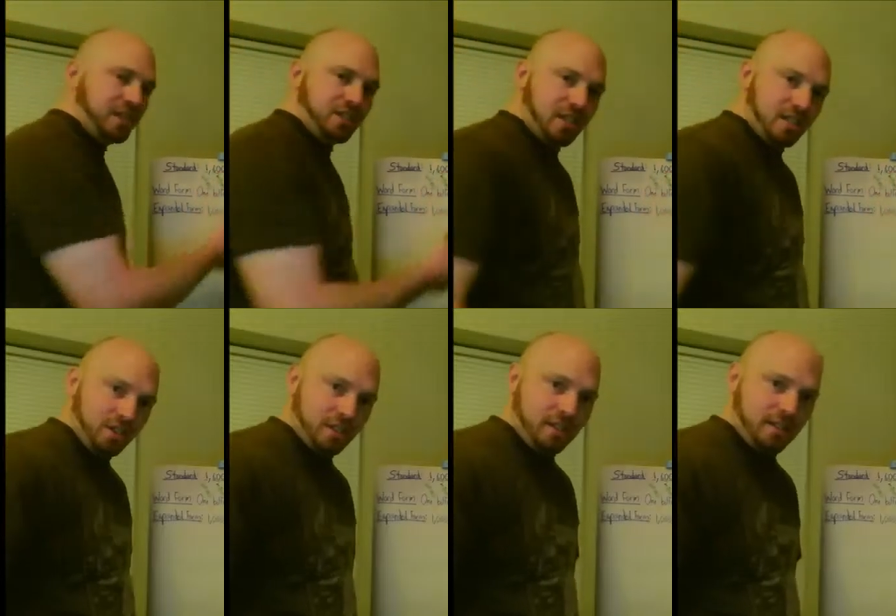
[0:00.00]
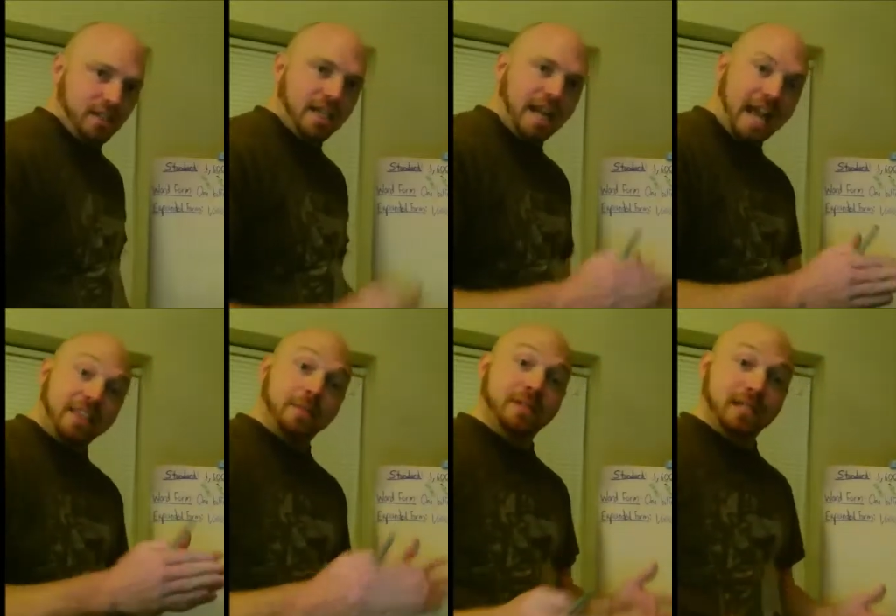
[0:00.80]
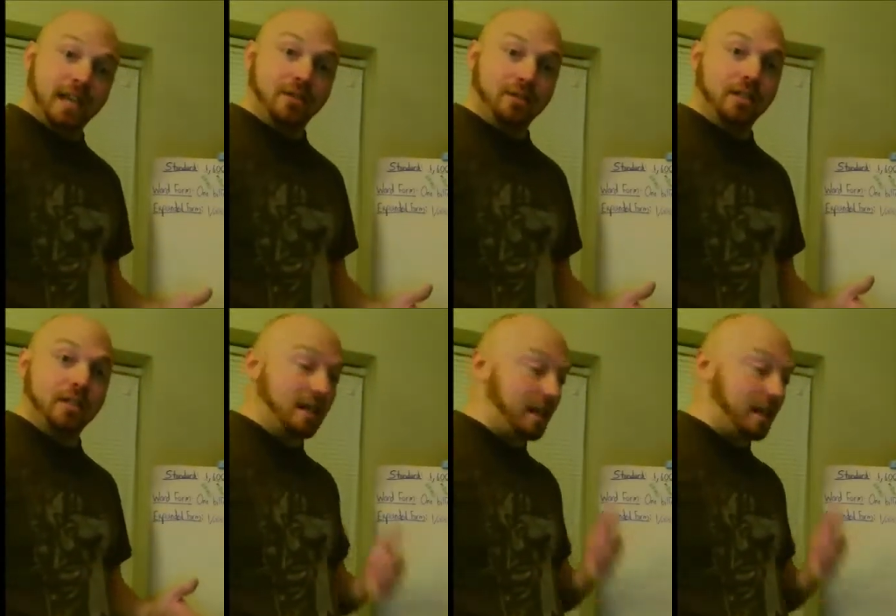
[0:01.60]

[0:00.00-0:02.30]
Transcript: each digit and add them together to get